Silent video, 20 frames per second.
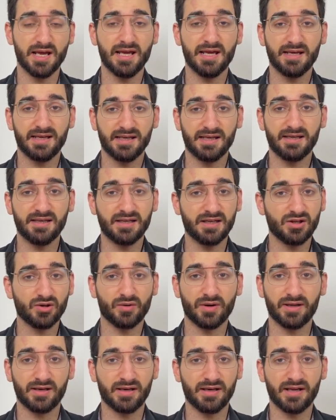in NIO
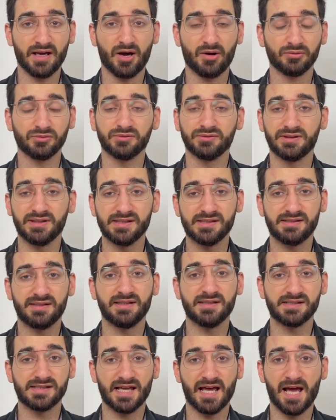and Li Auto. These
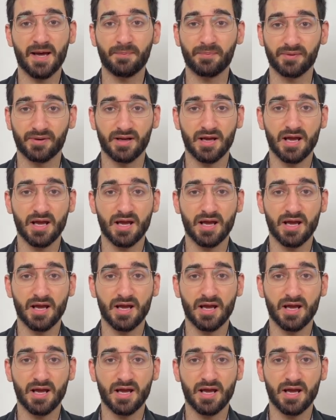things happen.